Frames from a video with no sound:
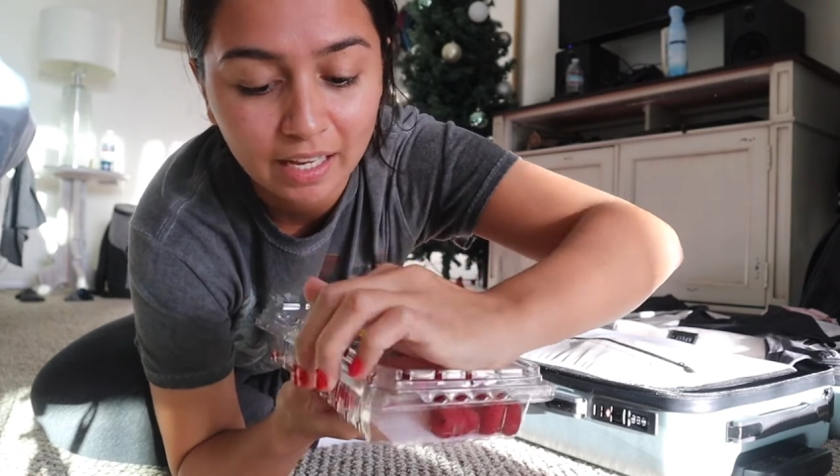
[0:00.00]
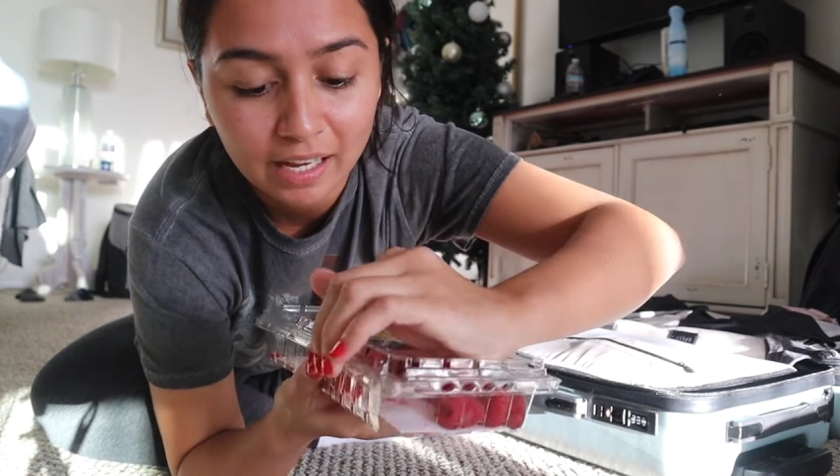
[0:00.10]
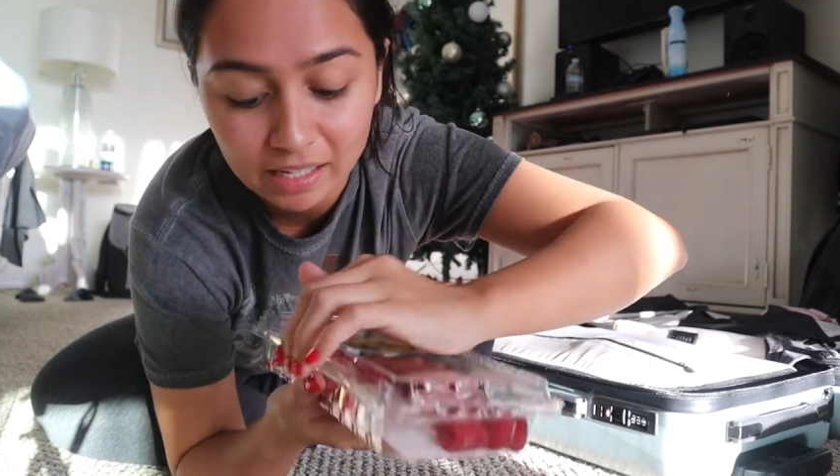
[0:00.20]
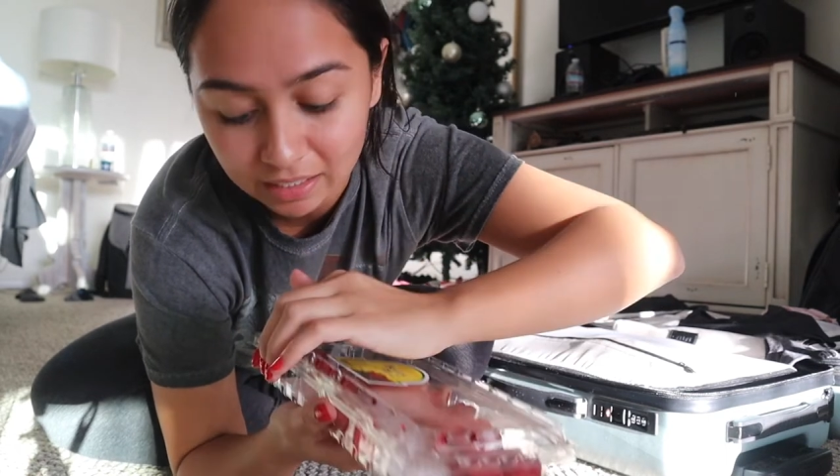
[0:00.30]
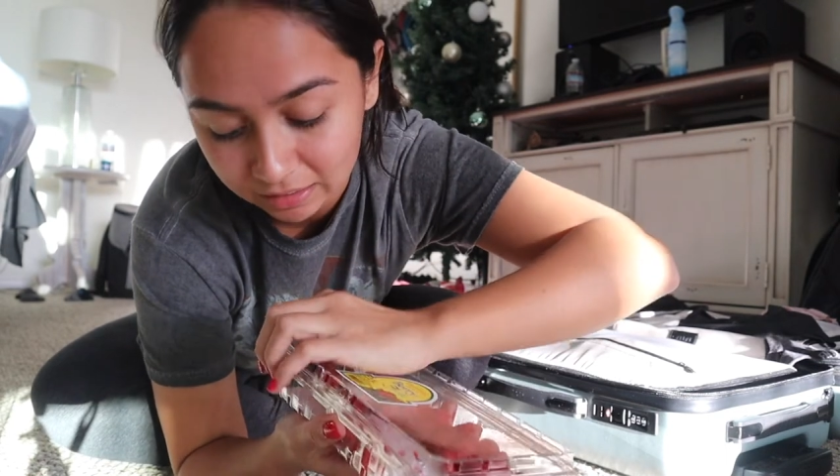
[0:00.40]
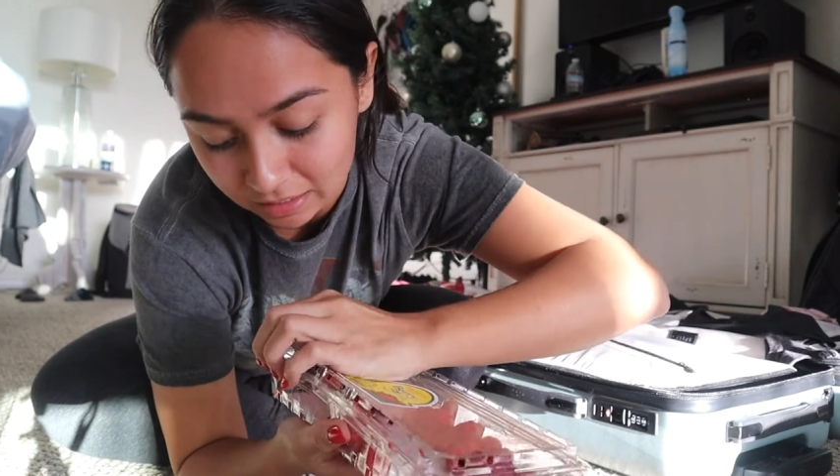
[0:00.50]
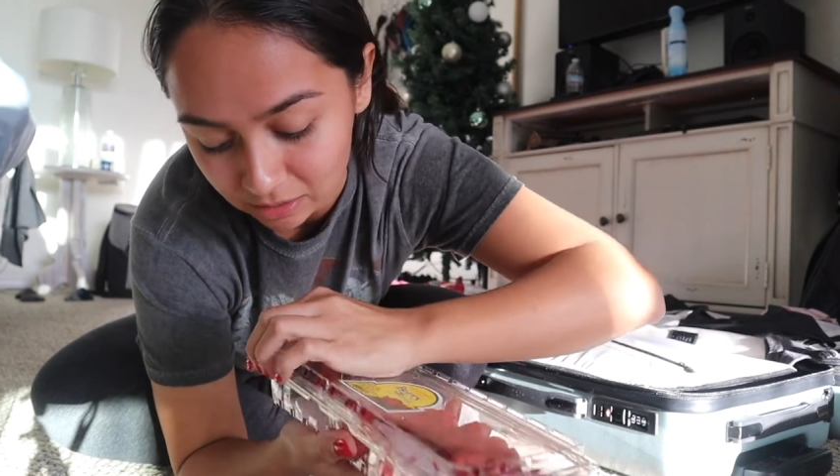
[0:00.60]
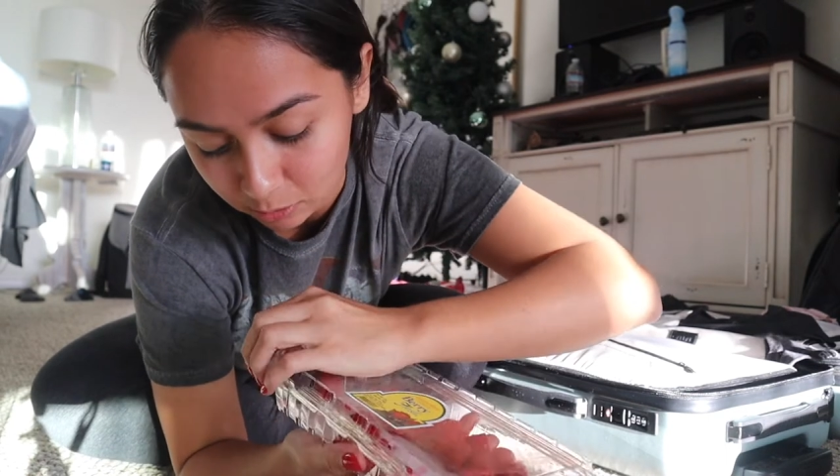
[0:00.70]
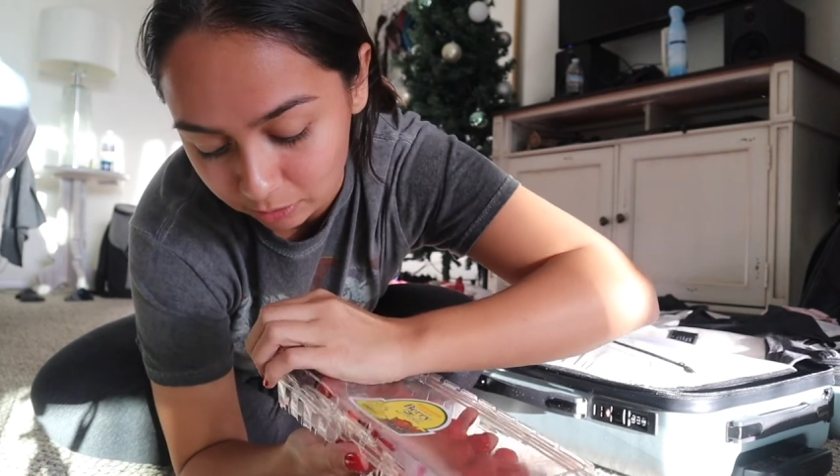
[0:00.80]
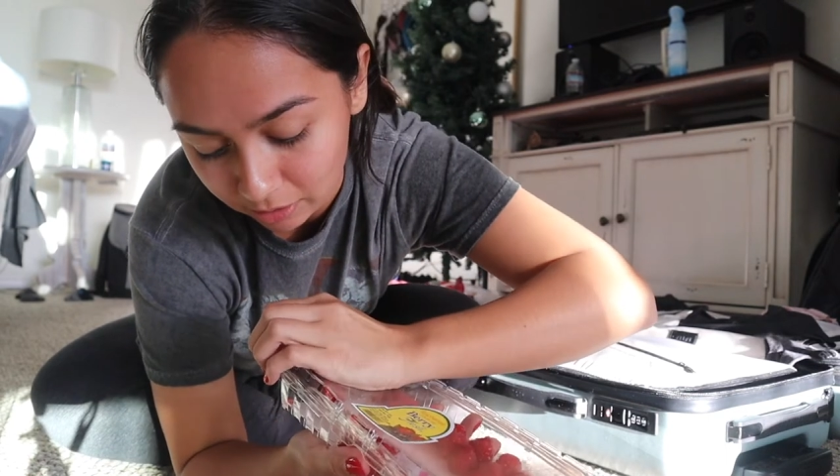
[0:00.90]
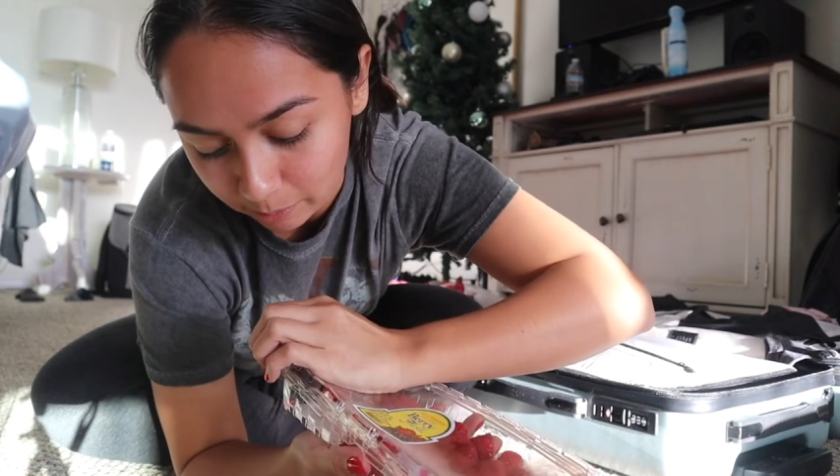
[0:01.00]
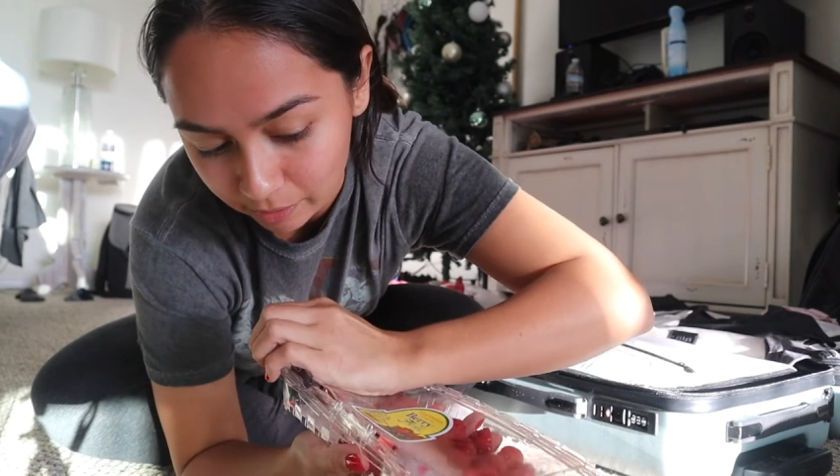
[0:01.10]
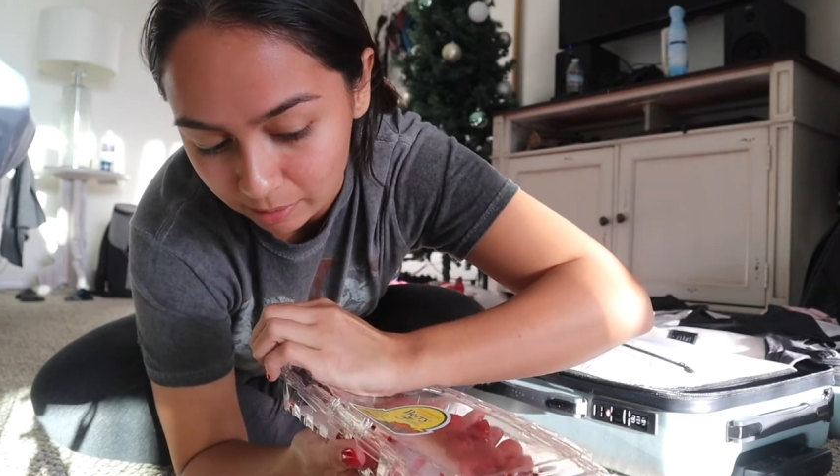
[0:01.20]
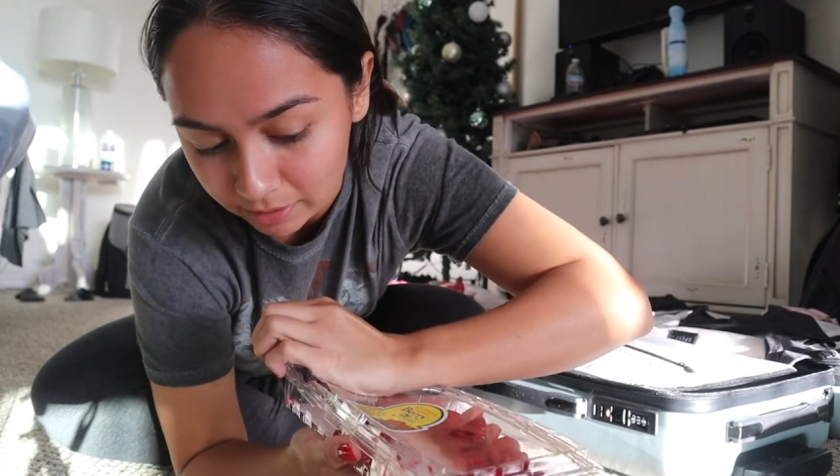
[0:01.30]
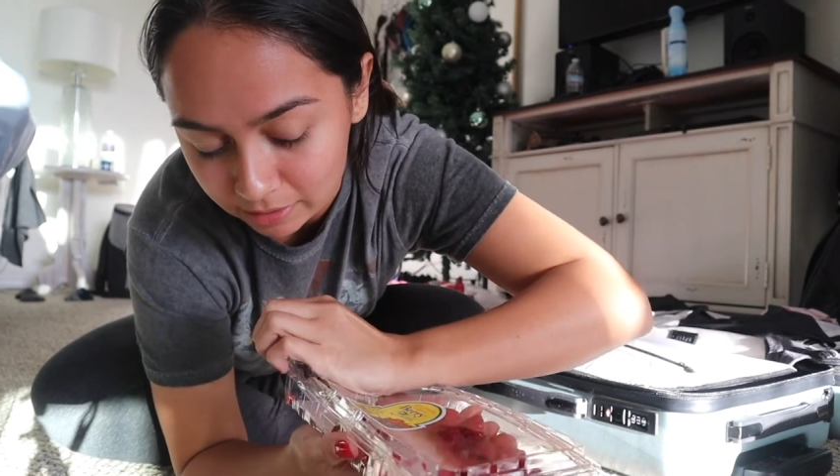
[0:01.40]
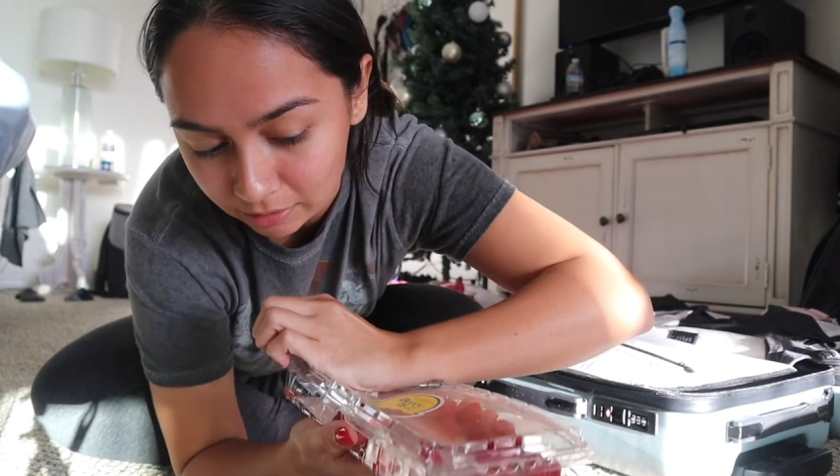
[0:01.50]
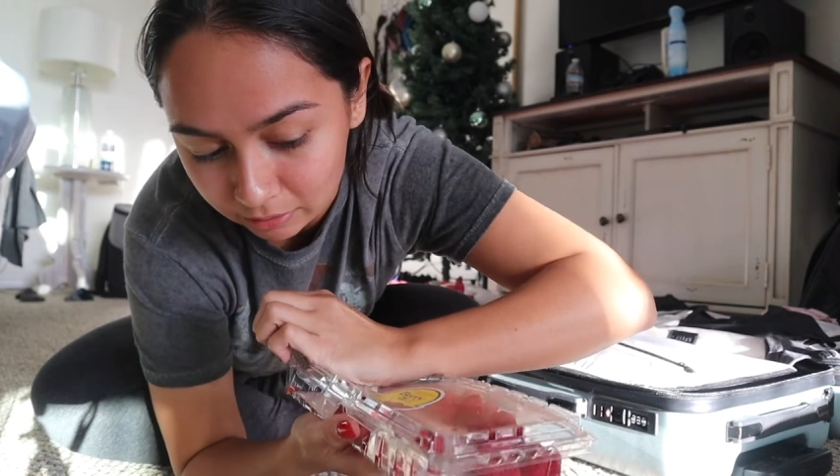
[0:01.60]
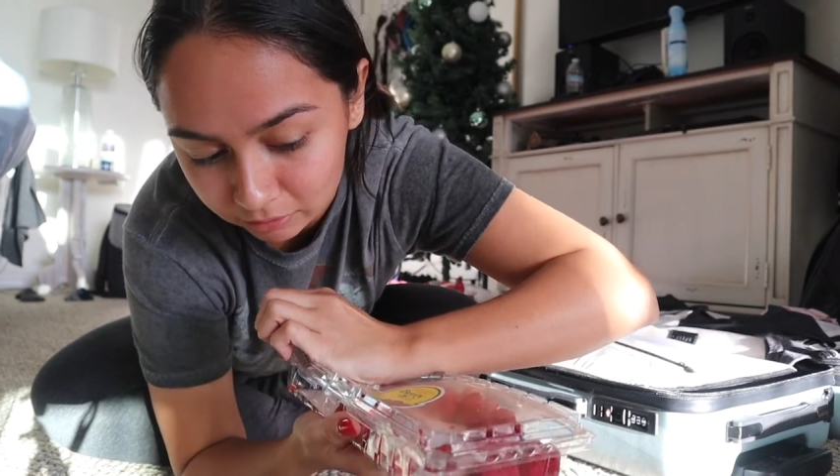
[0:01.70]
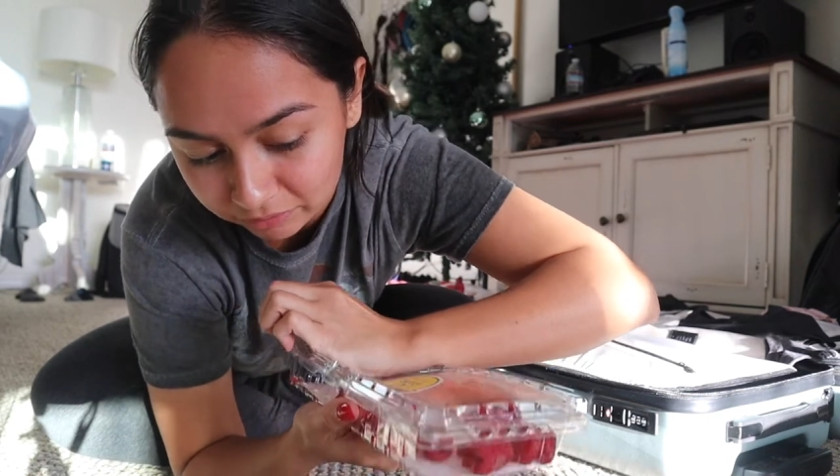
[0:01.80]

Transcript: I ate this whole thing by myself.